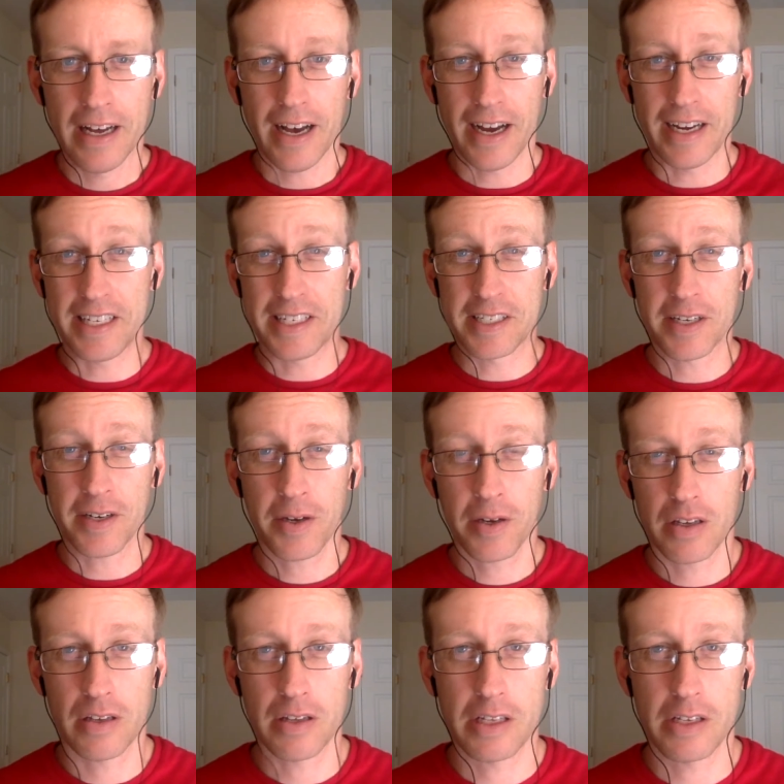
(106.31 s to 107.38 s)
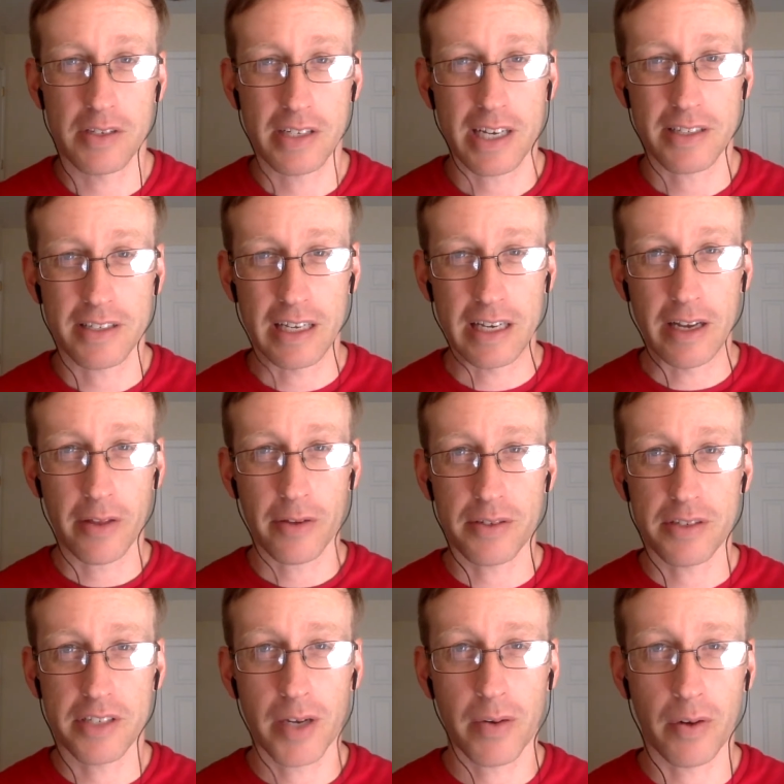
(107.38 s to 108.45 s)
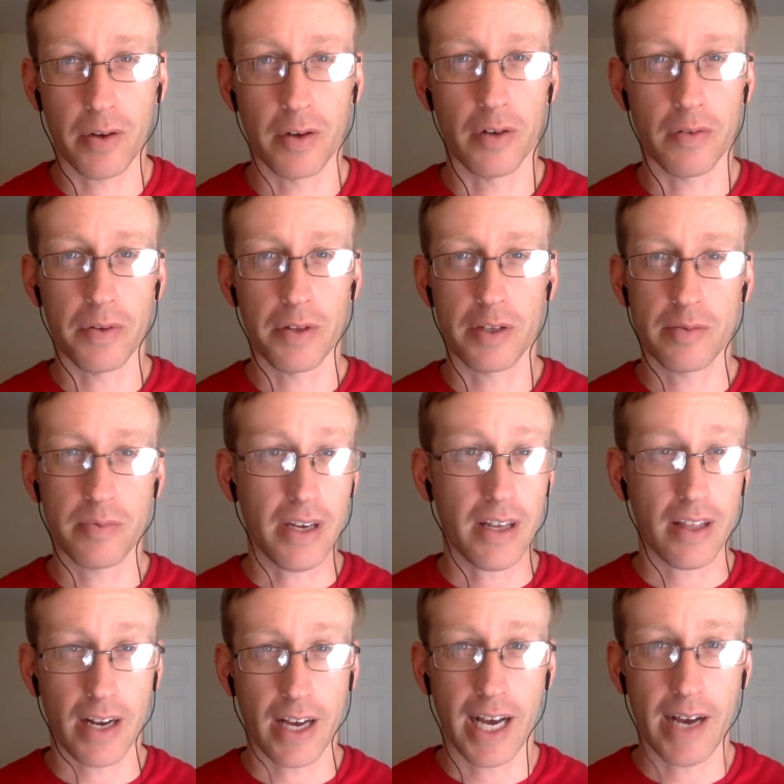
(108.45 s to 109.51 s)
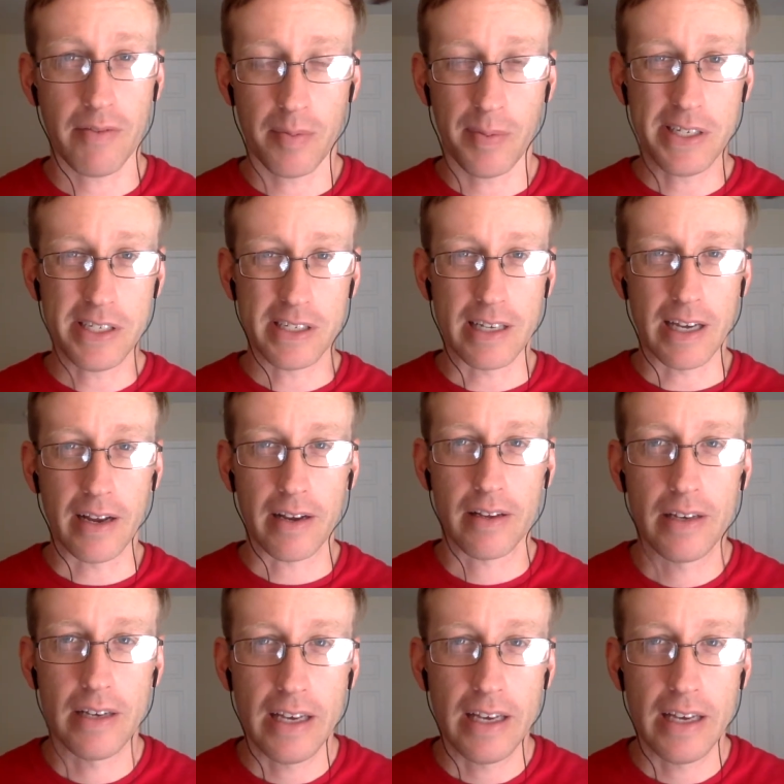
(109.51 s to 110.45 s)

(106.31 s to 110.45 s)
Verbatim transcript: I need to tell you though that there's actually another secret goal for this week that I haven't mentioned yet.